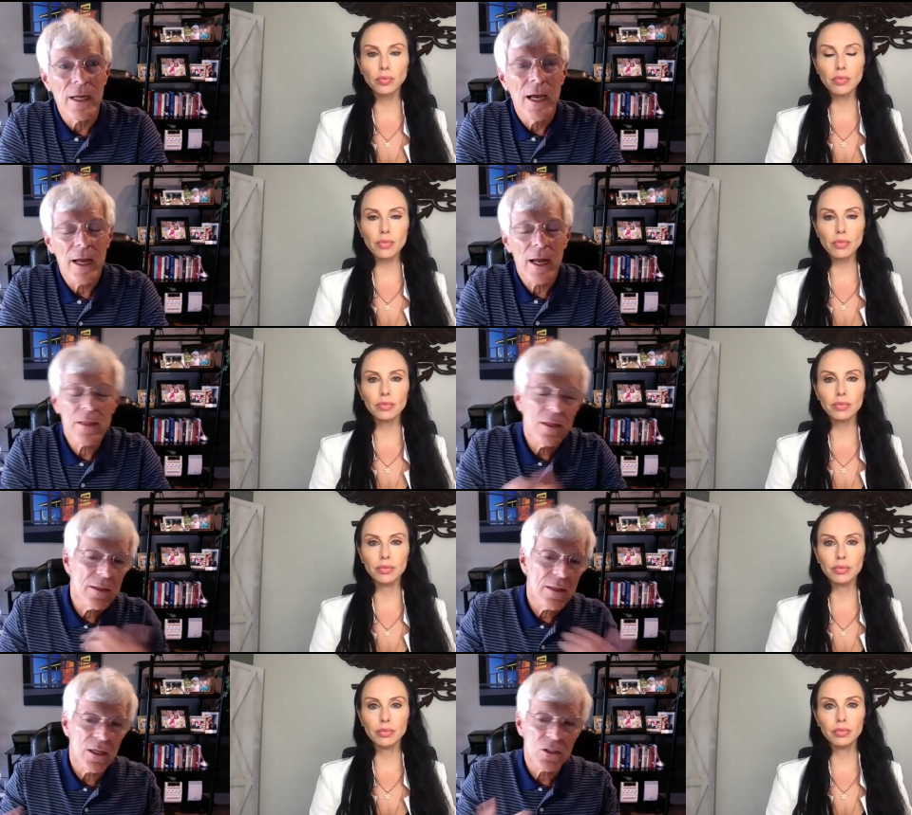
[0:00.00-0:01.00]
Speaker 1: And I think
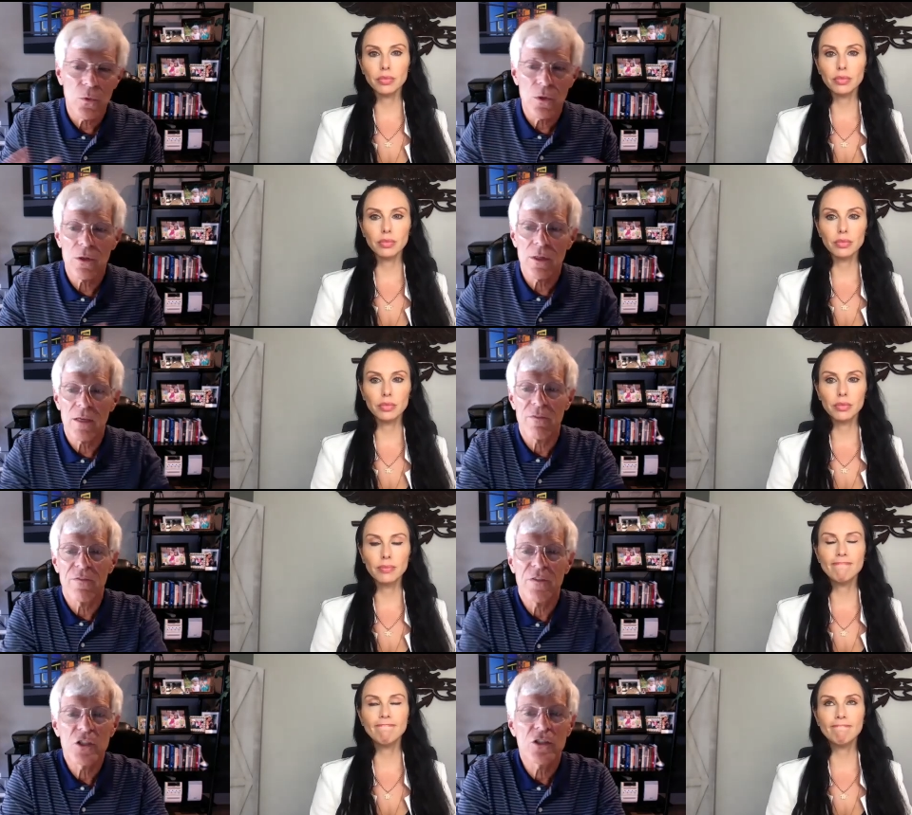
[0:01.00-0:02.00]
that's where the
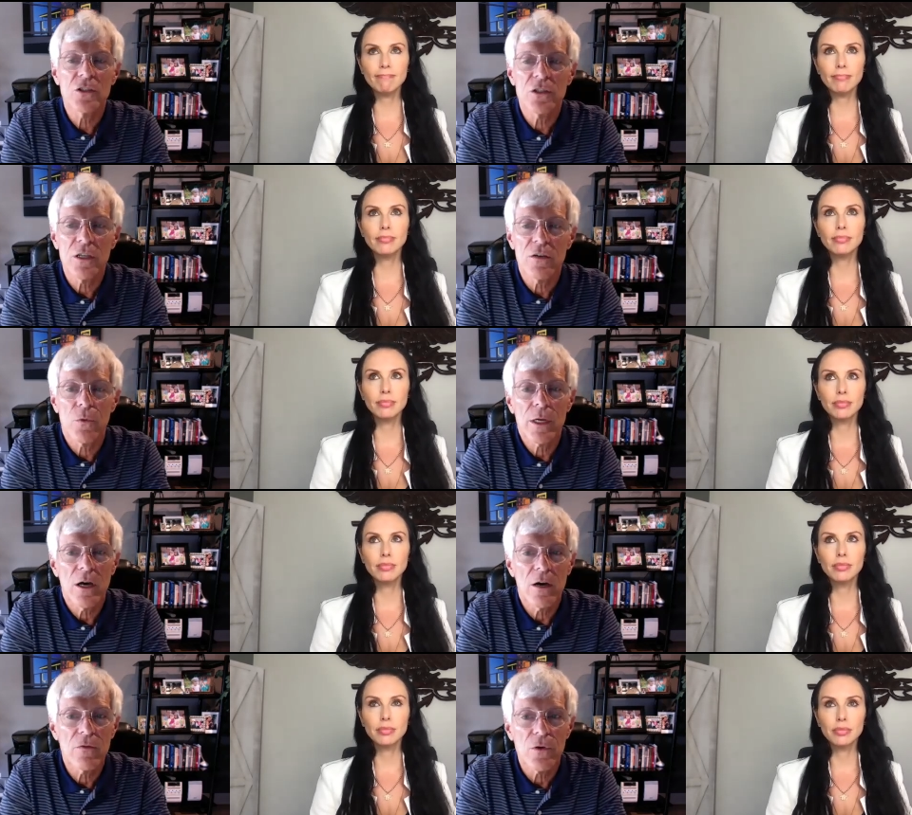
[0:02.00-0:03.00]
efficiency of
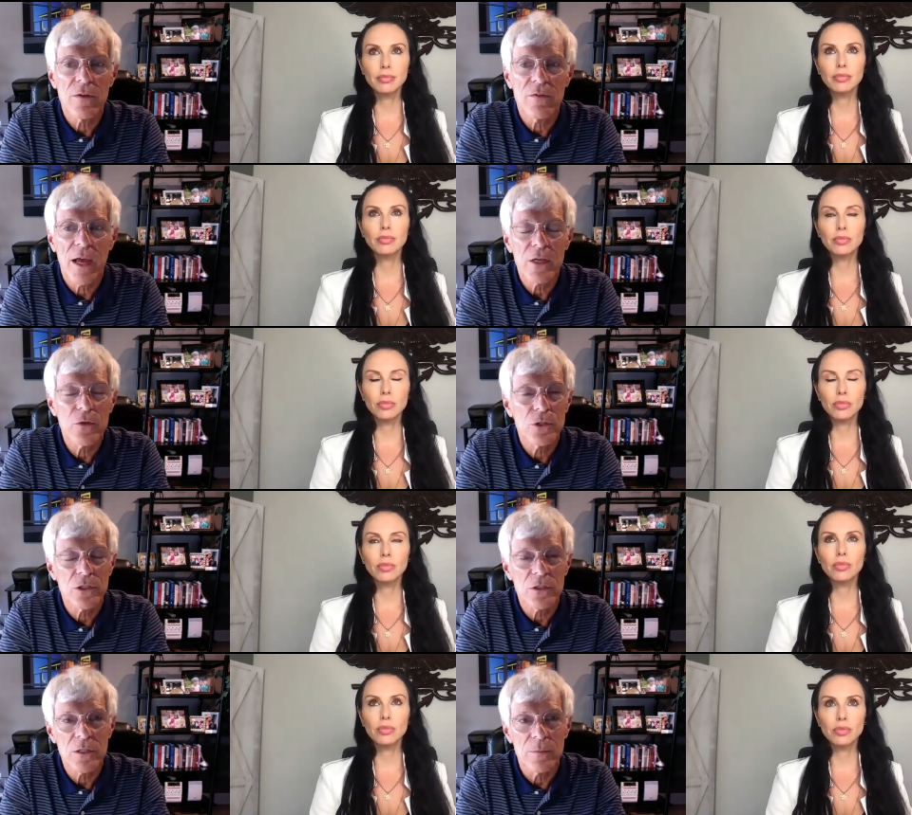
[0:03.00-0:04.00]
recovery of nitrogen
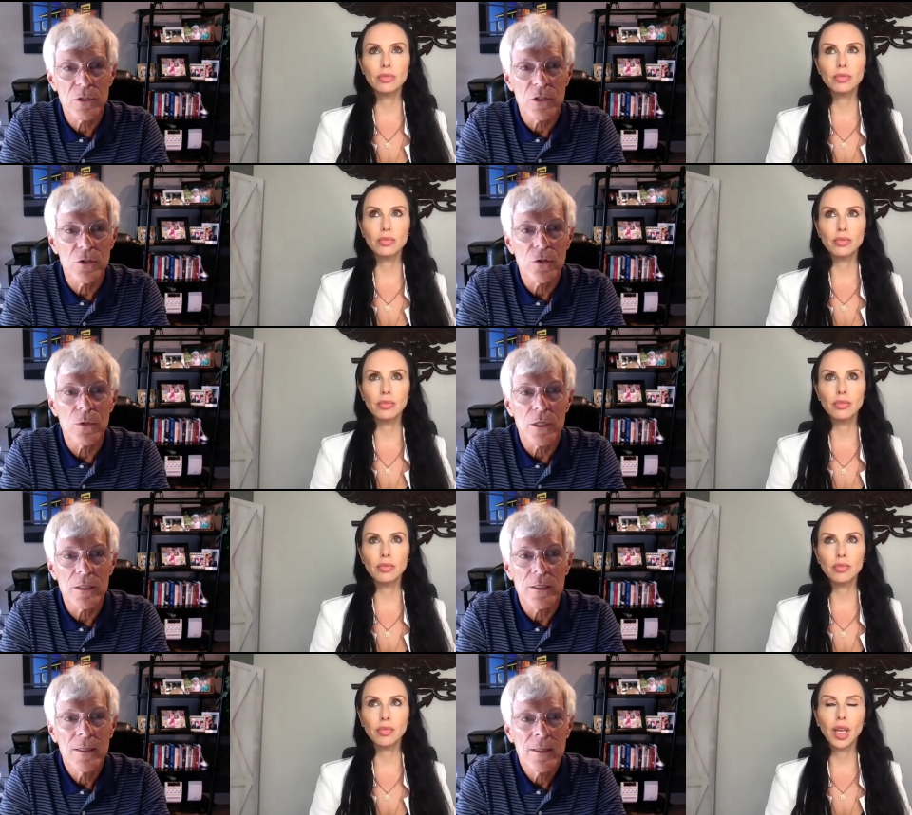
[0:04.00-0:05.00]
comes into it.
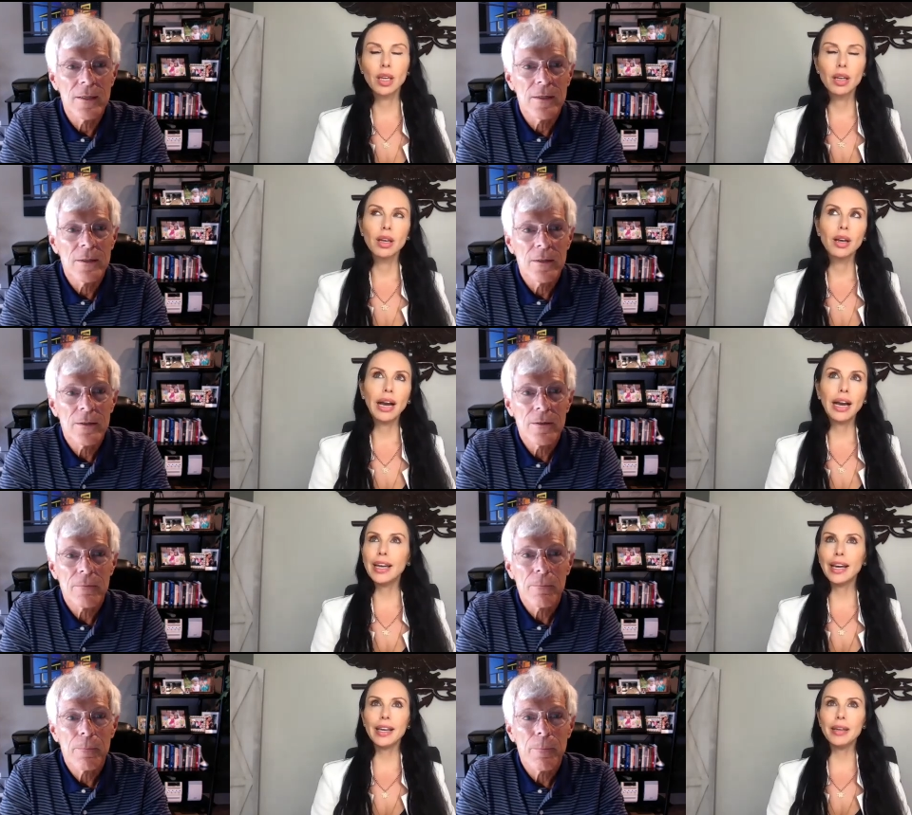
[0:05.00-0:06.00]
Speaker 2: I,
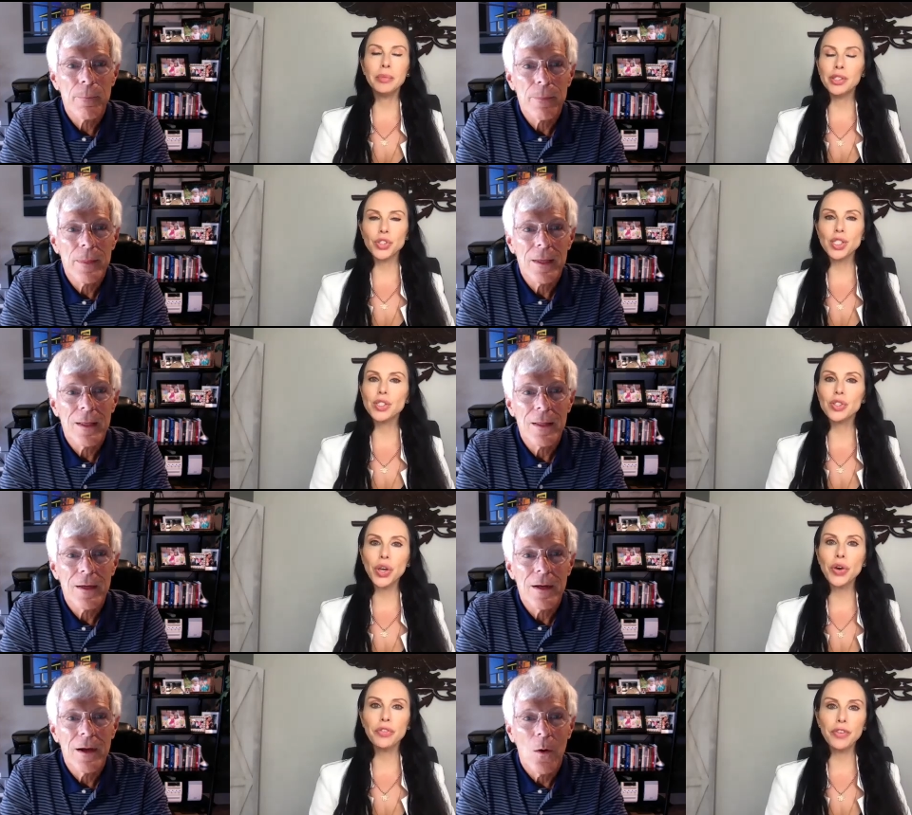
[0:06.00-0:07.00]
I mean, it's just
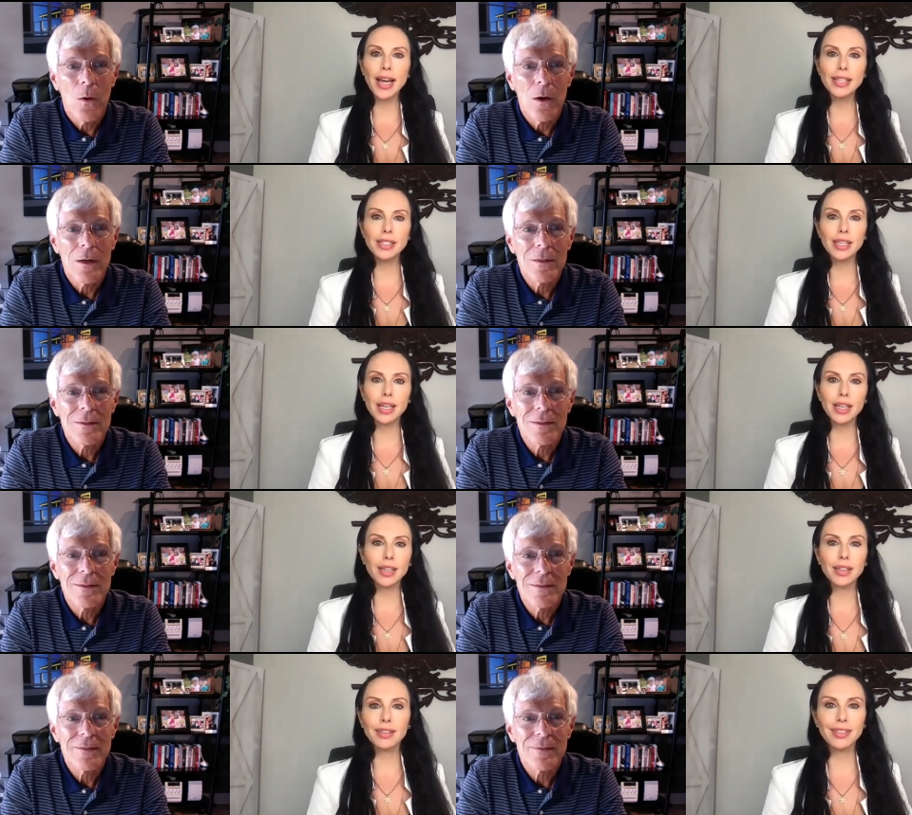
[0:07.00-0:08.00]
so
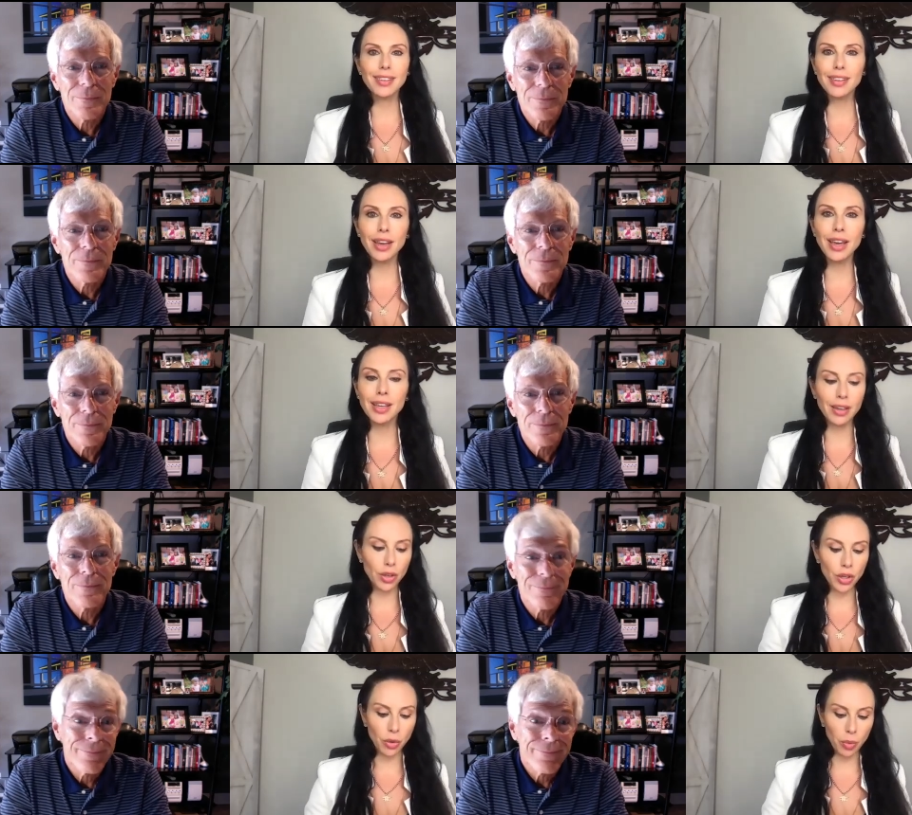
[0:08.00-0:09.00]
fascinating. And,
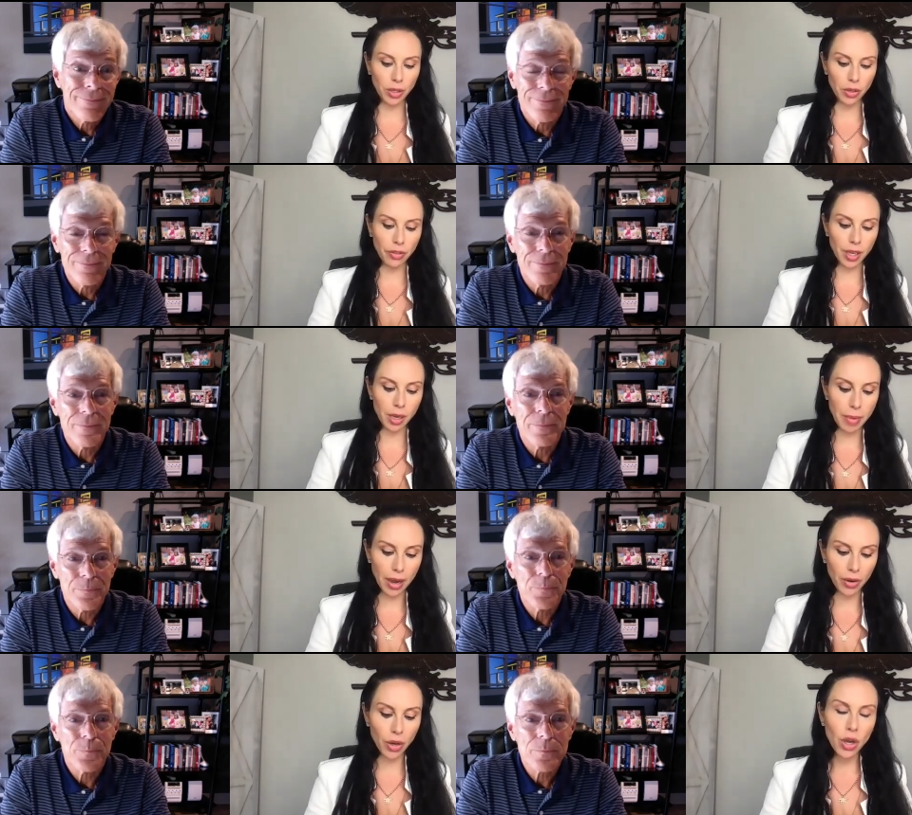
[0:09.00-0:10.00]
you know, when you think
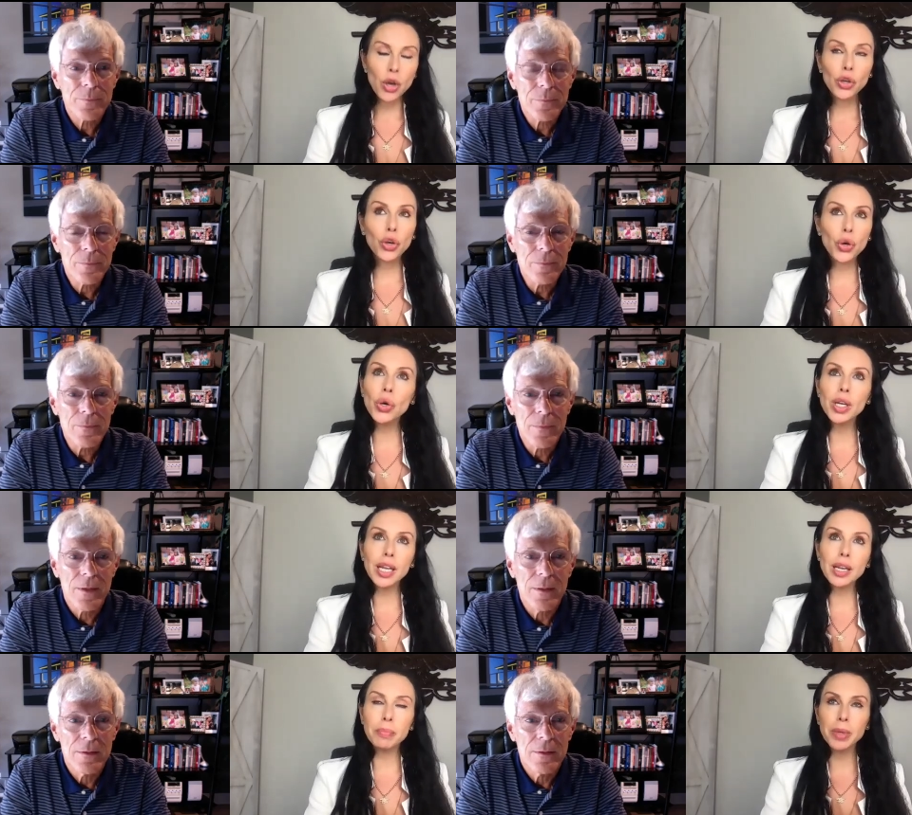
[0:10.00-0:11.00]
about could
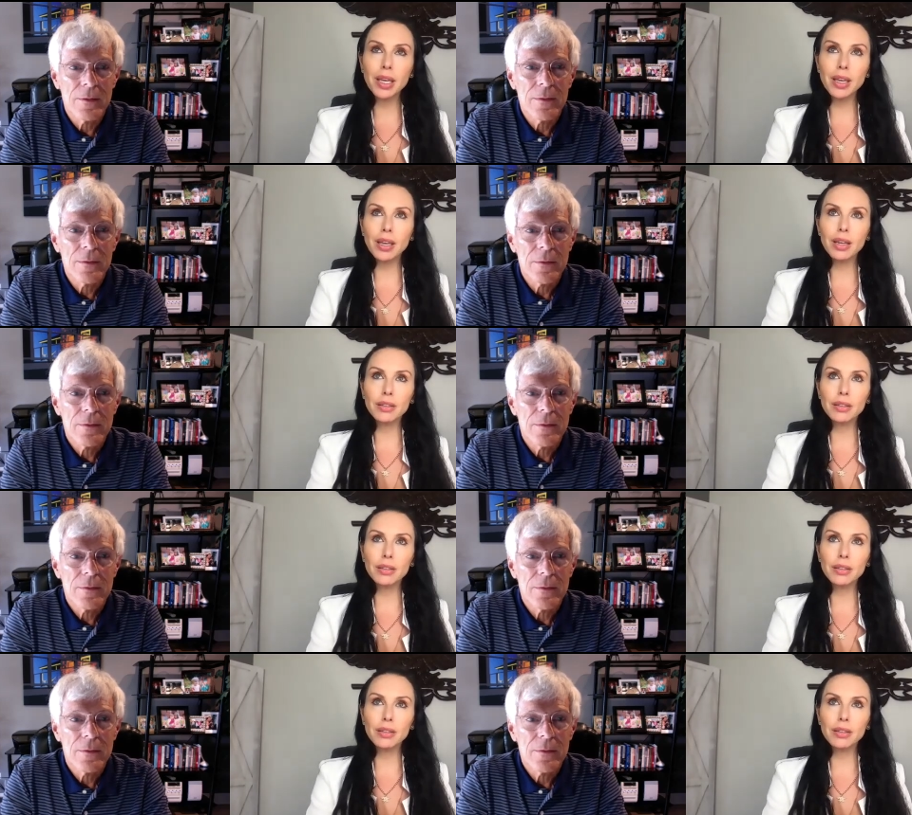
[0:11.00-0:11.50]
it be,